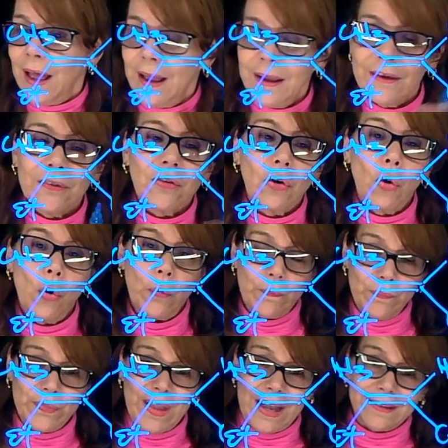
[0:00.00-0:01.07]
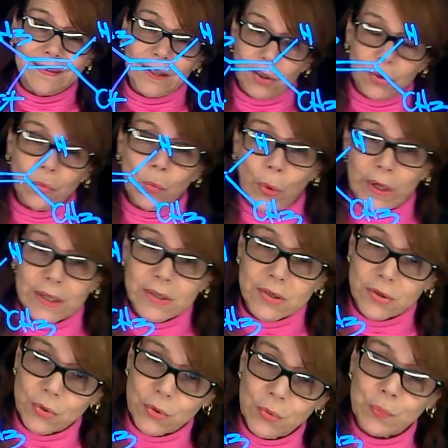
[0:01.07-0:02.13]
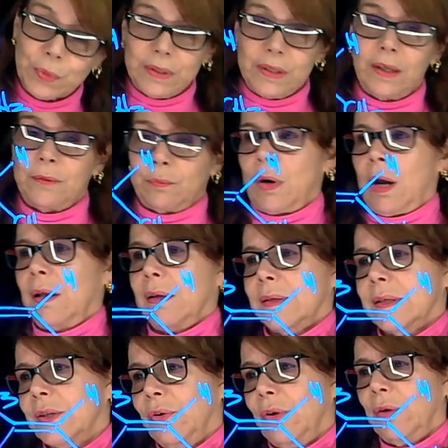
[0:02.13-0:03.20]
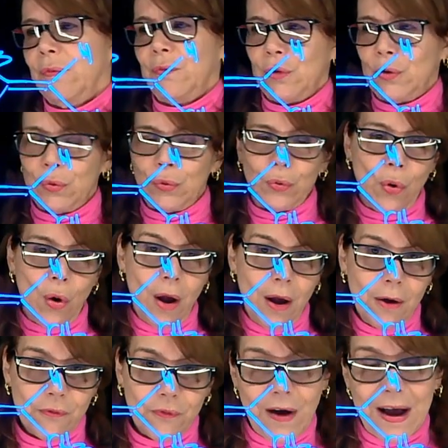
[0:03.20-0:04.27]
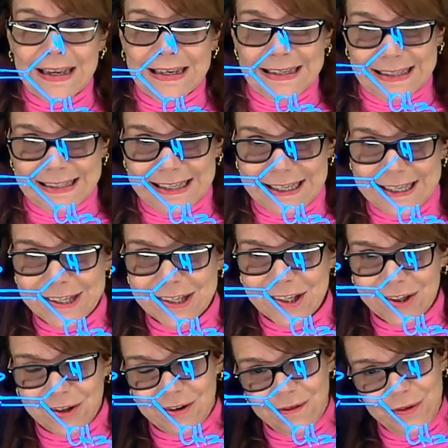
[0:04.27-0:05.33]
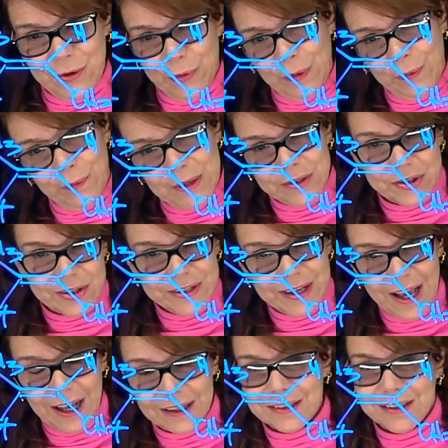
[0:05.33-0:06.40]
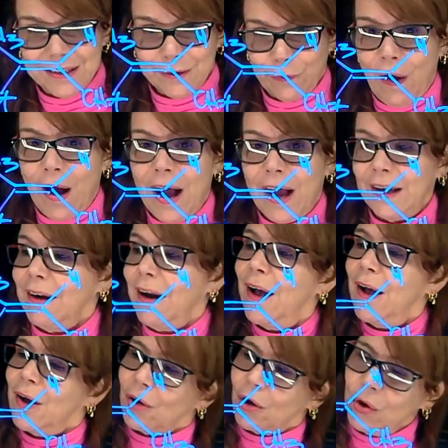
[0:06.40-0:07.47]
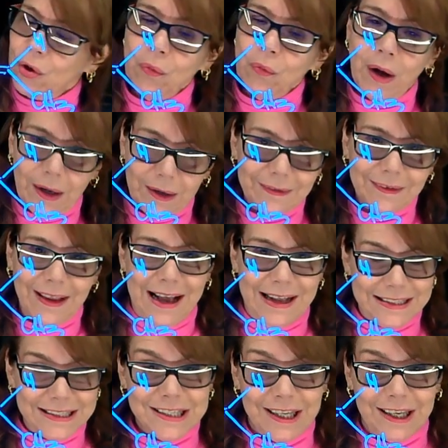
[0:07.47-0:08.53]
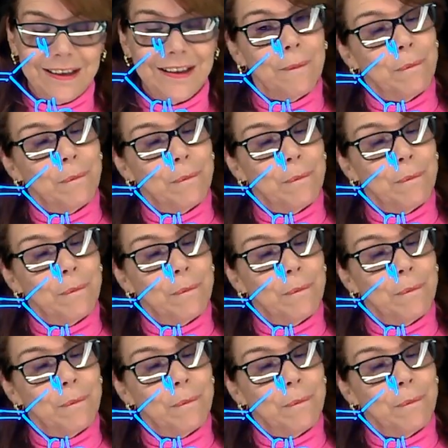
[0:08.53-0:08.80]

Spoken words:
So that's a good way to predict products. So if you find it easier doing wedge and dash, it's fine. Otherwise, I'll say that